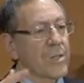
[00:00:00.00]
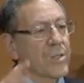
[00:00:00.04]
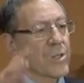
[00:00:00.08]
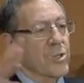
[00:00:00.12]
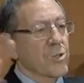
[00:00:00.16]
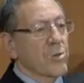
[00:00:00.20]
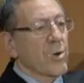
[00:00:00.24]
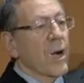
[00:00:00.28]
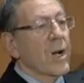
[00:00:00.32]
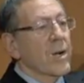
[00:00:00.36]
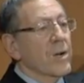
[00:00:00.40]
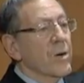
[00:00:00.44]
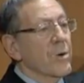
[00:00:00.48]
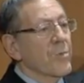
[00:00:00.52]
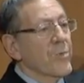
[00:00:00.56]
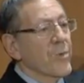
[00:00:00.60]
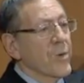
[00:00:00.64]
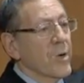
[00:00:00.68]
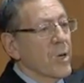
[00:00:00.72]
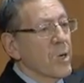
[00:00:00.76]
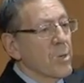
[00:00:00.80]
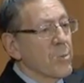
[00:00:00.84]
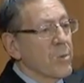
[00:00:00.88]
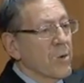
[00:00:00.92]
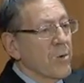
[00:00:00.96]
struggle for
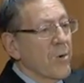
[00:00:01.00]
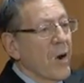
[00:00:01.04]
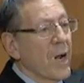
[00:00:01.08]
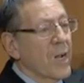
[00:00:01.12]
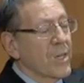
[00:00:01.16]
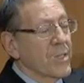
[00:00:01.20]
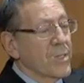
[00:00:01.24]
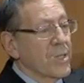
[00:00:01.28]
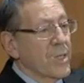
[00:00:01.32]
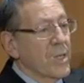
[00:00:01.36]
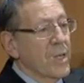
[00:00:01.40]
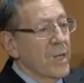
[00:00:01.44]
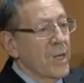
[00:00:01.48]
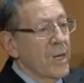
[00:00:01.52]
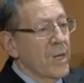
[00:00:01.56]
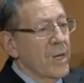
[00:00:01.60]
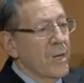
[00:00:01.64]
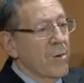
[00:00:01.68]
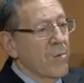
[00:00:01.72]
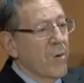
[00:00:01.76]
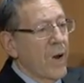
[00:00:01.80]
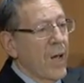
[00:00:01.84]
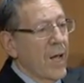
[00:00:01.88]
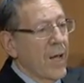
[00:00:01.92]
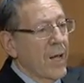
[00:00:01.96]
human rights in
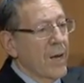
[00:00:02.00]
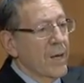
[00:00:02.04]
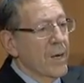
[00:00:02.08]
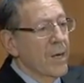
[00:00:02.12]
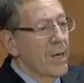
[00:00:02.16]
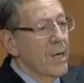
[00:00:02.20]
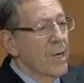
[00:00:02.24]
Iran,